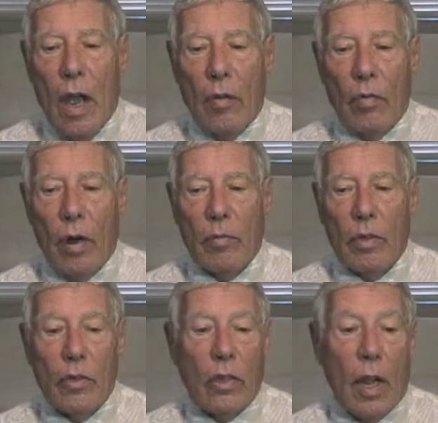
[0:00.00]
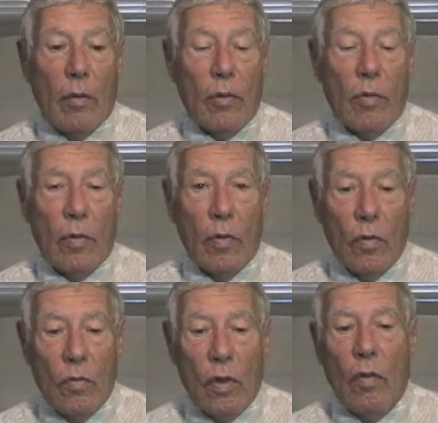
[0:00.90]
and promised the establishment of a
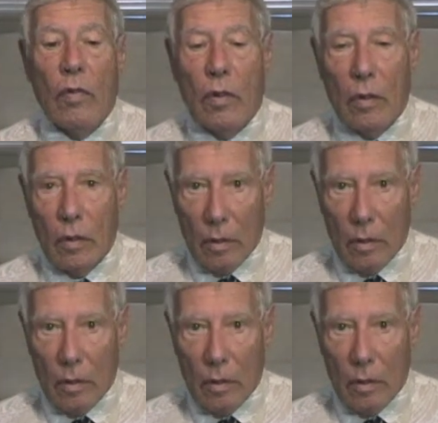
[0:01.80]
new covenant